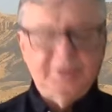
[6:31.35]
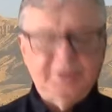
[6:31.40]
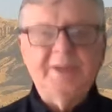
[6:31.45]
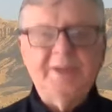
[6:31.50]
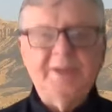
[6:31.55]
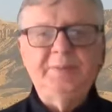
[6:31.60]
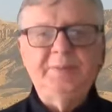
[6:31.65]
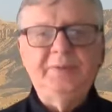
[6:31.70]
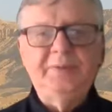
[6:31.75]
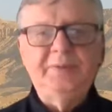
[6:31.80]

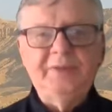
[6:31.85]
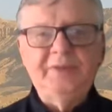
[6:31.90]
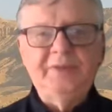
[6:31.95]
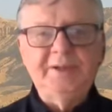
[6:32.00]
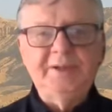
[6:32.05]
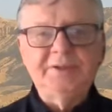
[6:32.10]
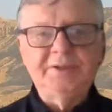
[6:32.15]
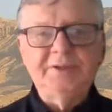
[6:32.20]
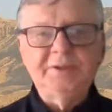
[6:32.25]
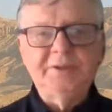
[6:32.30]
as
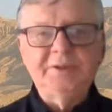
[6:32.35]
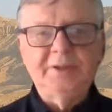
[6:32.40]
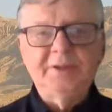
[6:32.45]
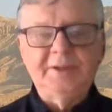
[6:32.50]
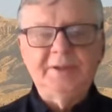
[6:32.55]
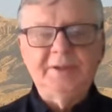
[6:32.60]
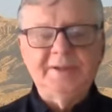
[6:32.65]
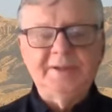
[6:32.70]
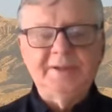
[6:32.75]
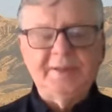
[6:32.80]
befits
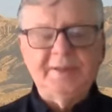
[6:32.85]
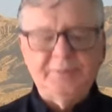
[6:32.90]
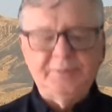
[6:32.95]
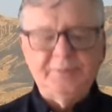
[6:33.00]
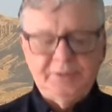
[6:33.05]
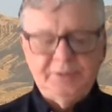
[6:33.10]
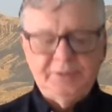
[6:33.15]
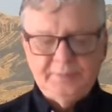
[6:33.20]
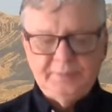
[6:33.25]
an adept.